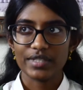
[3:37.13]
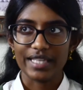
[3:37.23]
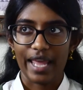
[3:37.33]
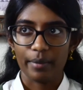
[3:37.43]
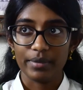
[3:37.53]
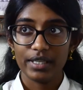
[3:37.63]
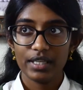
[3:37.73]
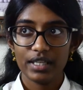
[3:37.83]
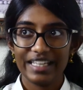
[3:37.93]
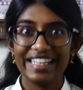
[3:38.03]
Abbey?
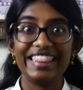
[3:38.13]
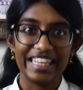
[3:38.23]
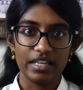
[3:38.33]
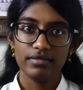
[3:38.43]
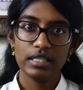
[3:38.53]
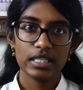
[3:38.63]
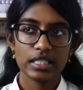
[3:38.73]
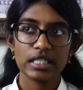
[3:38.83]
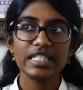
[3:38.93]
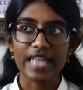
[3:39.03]
He lives
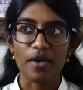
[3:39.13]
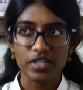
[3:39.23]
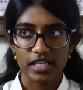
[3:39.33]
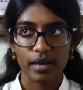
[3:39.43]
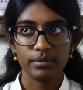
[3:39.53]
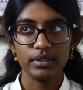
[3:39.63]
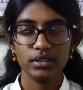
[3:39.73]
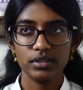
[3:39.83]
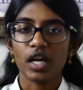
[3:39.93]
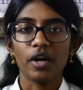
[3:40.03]
in Downton Abbey?
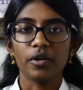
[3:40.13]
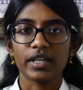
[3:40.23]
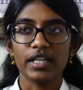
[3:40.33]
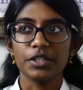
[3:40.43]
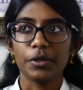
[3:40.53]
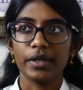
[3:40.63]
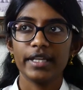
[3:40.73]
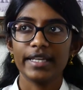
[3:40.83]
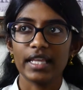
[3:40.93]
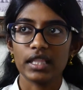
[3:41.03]
Oh, okay, Jody
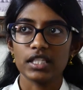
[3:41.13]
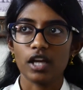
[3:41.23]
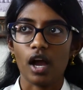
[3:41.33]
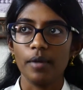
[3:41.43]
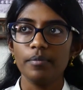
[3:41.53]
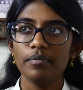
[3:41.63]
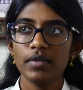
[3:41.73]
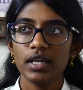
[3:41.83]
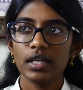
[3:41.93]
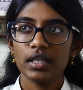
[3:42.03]
didn't get the job.
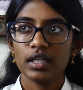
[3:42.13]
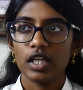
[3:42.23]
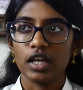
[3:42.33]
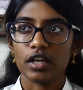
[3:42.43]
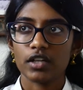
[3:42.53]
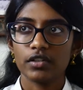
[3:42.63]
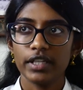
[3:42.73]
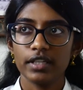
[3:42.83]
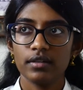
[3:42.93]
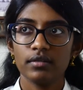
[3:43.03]
A
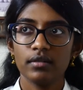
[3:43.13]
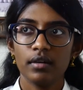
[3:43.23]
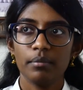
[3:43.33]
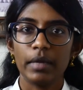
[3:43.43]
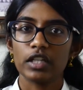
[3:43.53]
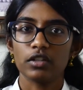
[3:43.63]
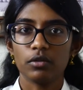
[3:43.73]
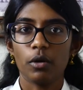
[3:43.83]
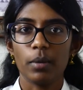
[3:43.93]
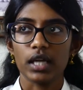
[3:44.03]
Korean medical
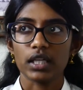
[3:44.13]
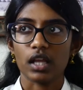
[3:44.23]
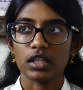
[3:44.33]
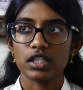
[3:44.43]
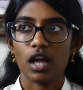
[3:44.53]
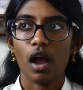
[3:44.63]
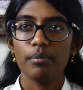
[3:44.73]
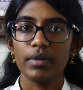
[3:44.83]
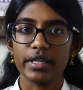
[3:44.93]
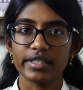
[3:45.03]
robot got the
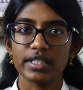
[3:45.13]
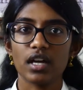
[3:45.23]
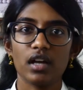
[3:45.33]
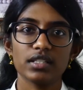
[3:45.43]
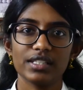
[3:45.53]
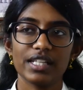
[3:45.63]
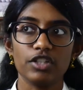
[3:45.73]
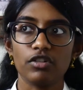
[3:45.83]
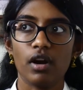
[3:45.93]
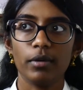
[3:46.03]
job because it causes
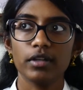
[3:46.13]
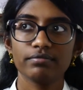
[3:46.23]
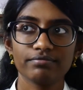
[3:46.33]
less drama.